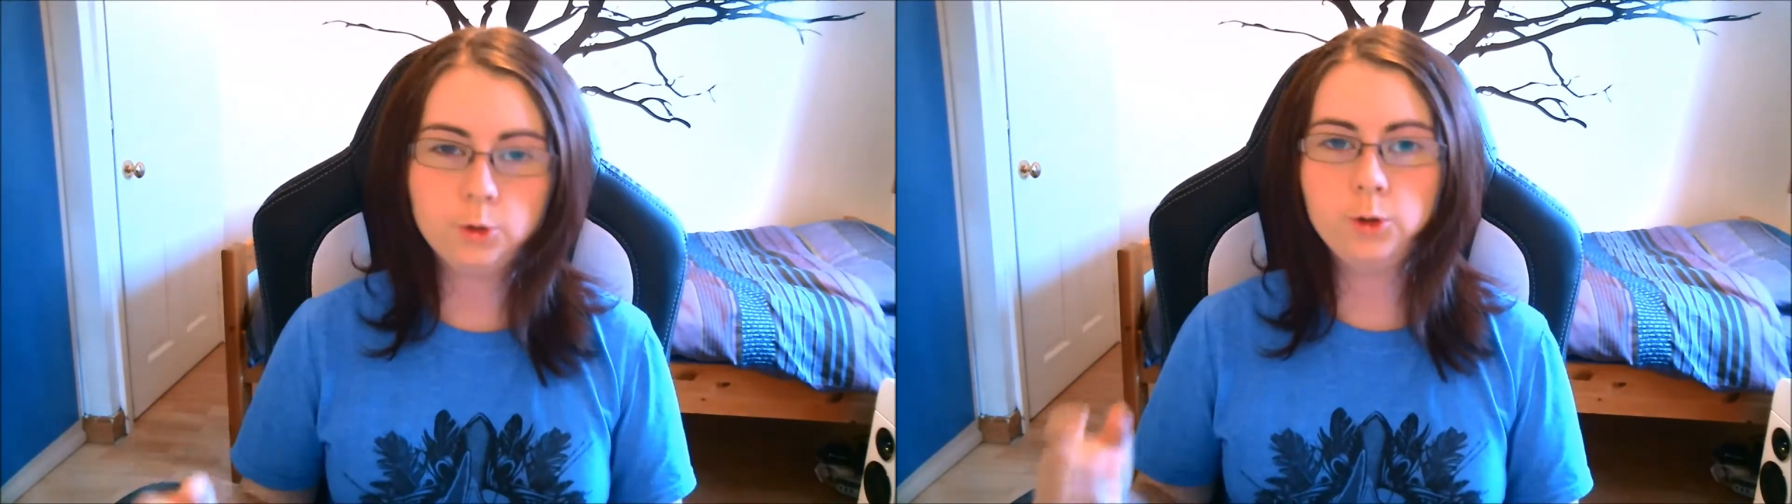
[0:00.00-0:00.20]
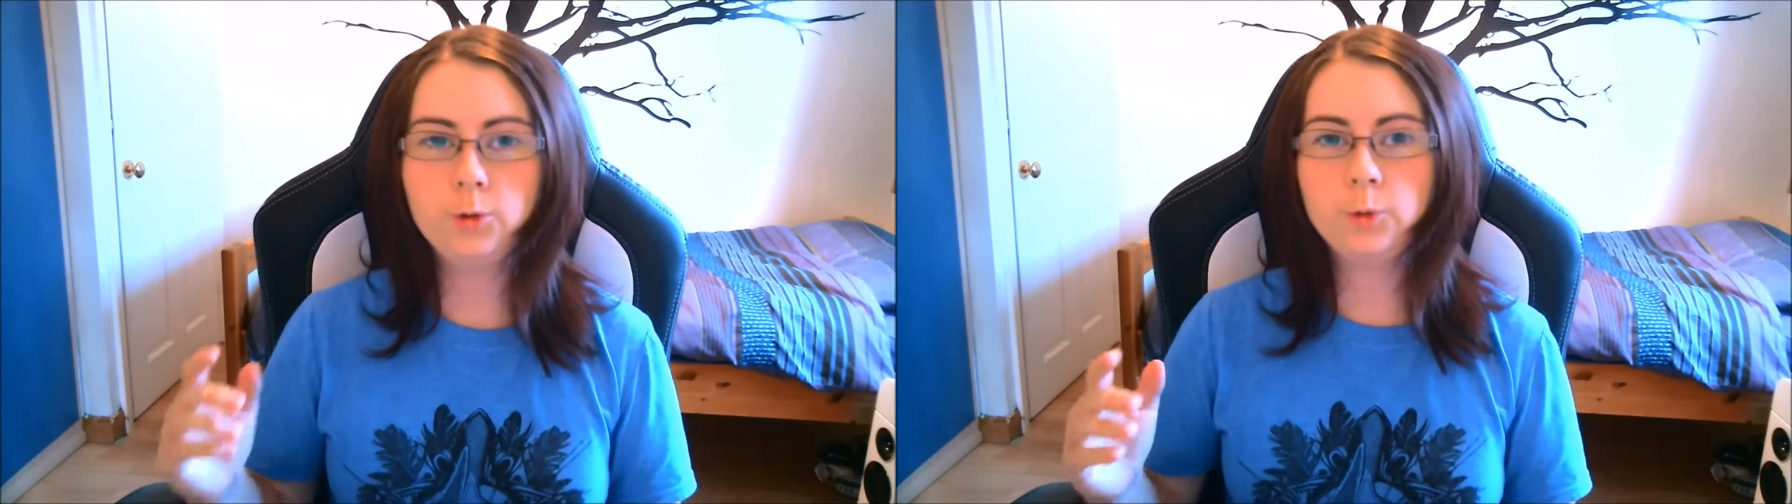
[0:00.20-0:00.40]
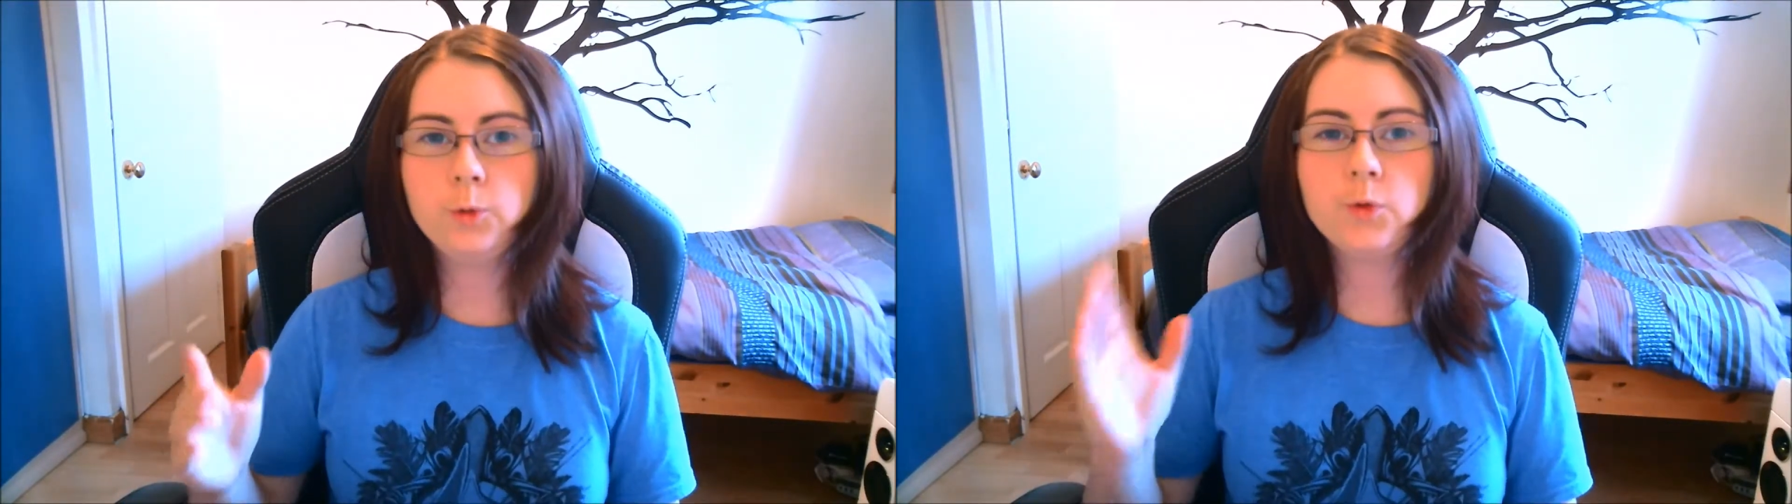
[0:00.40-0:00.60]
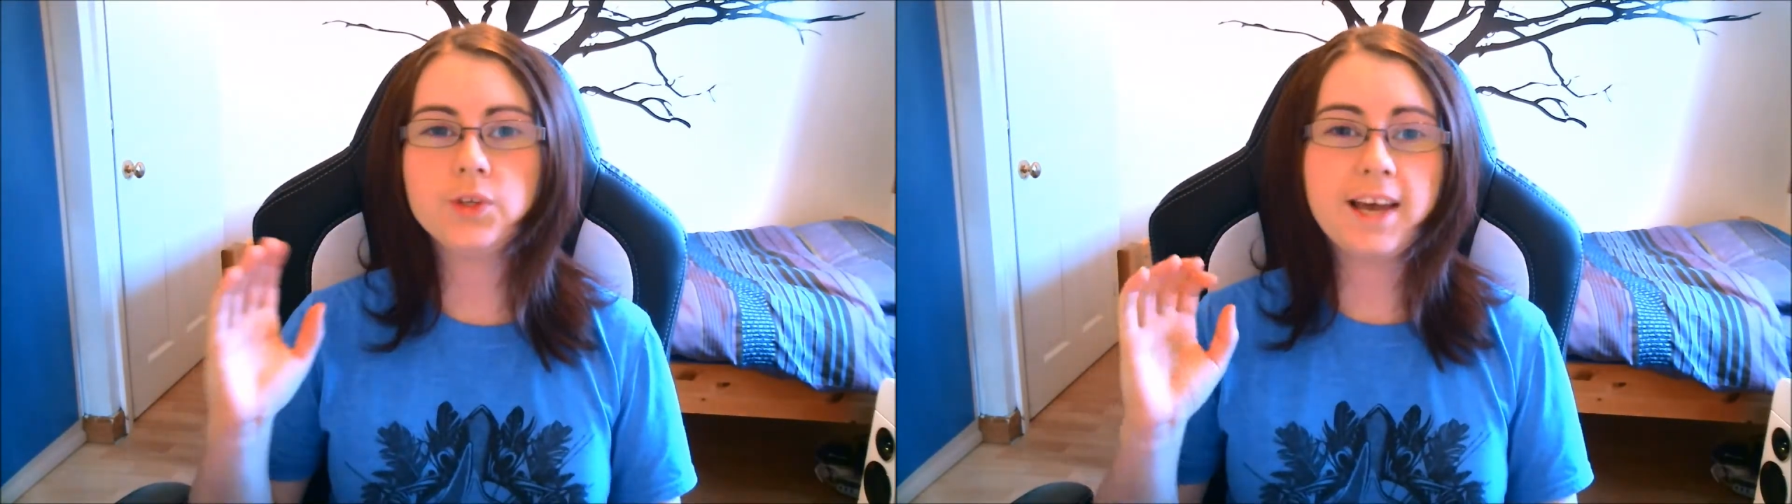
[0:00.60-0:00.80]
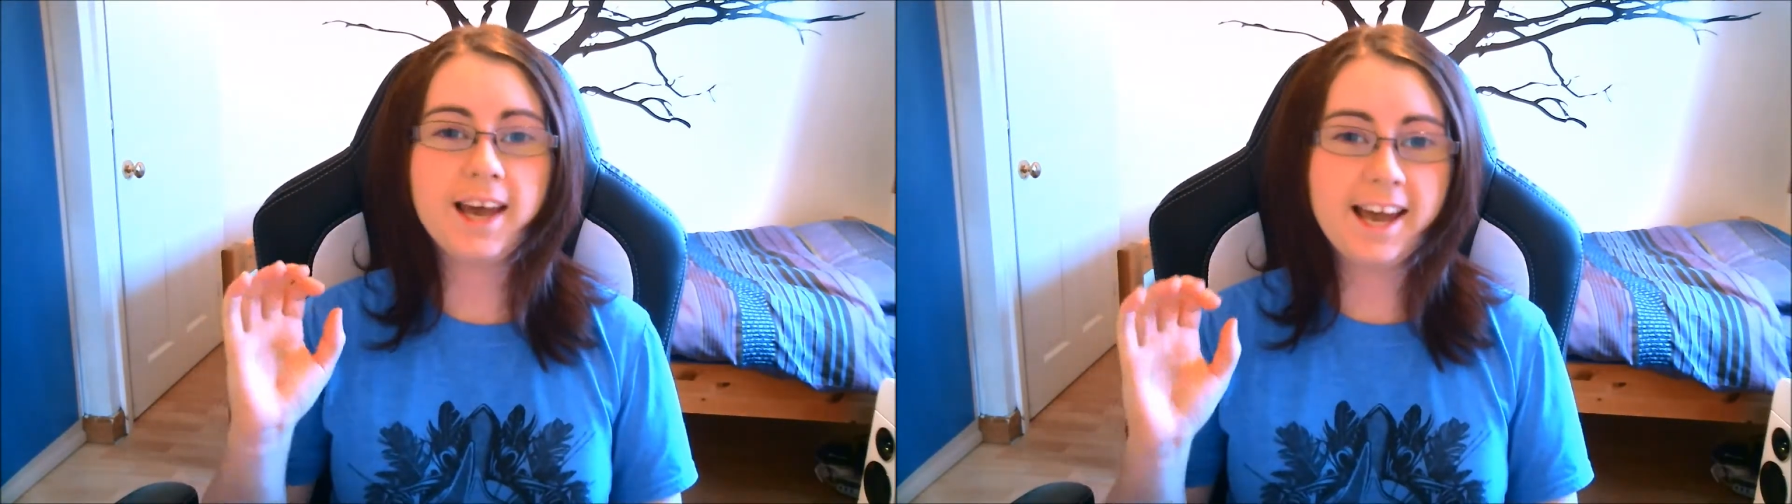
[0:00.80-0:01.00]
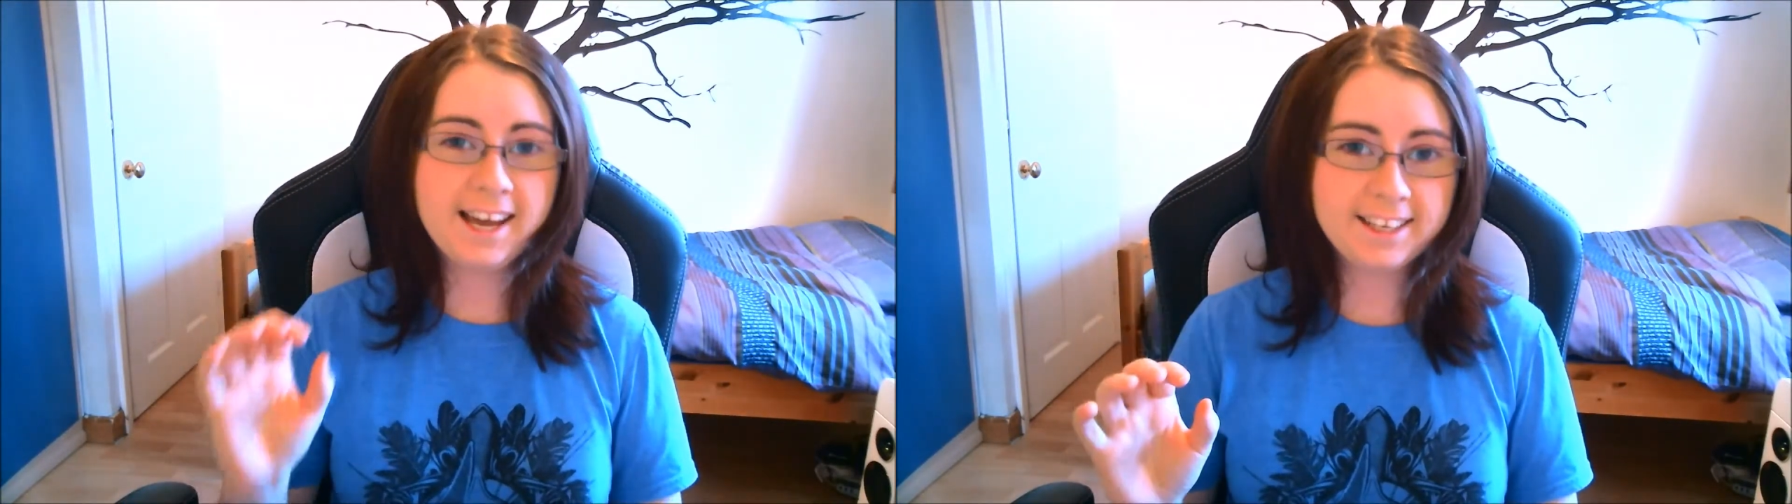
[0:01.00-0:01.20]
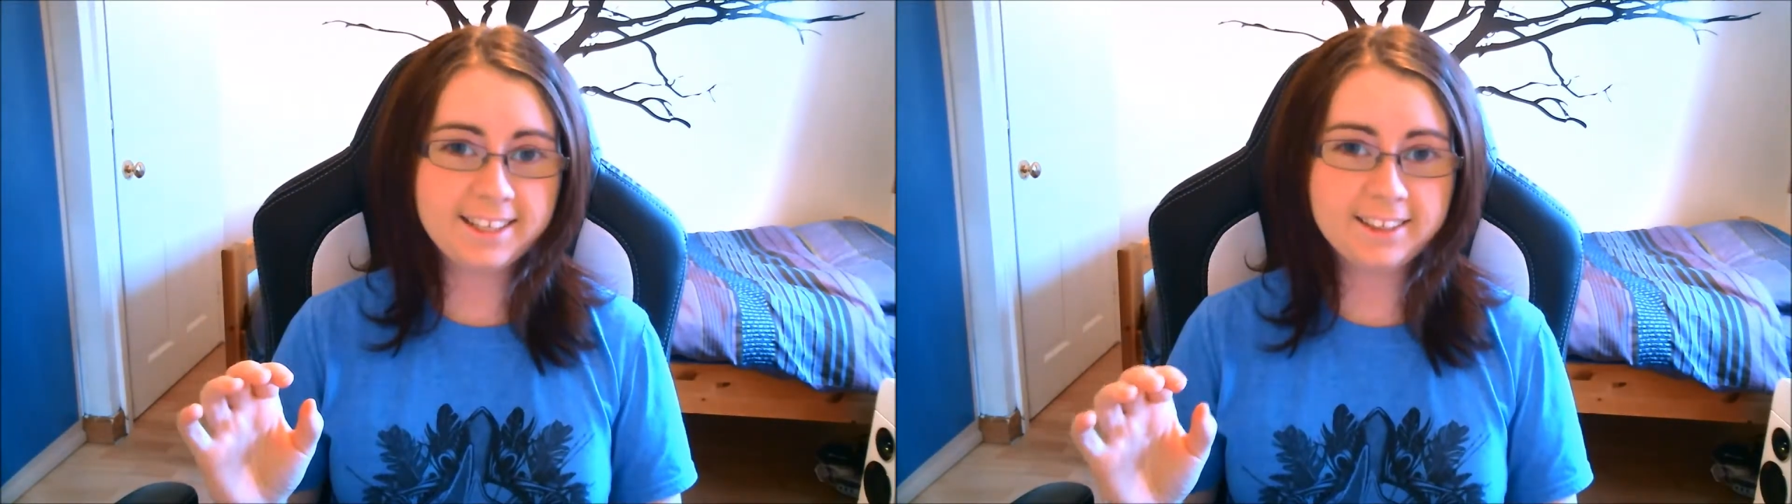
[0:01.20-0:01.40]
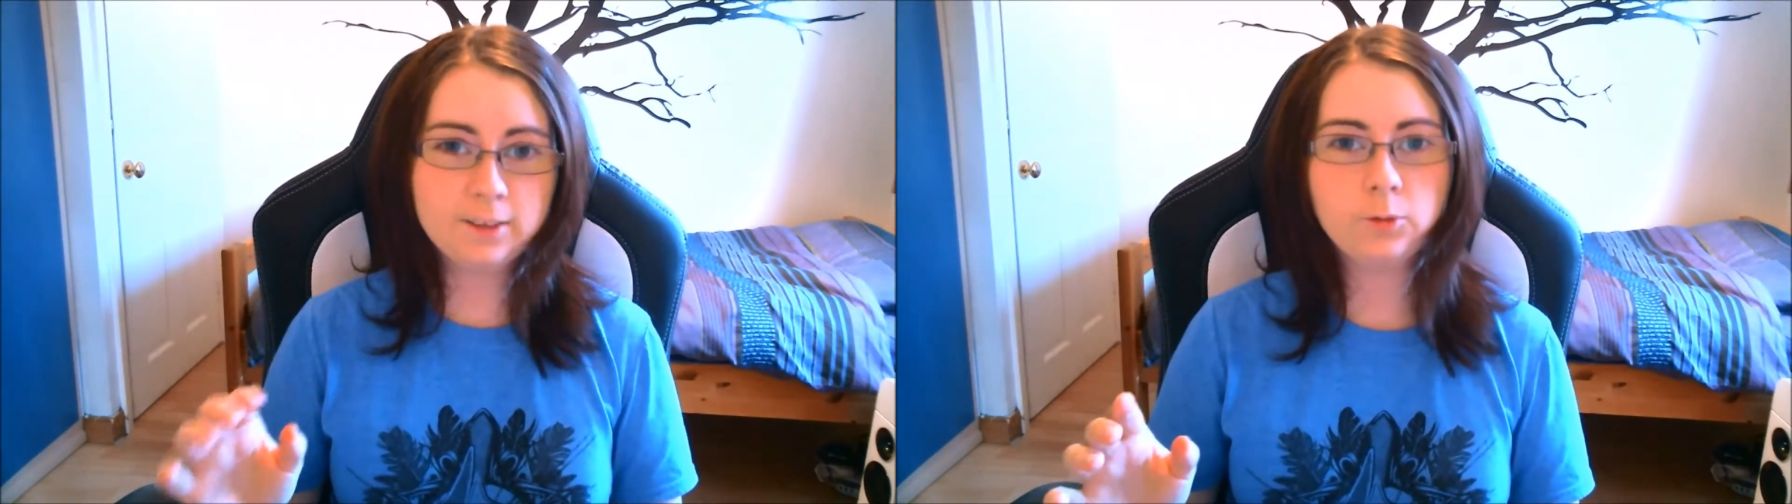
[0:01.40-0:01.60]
You use an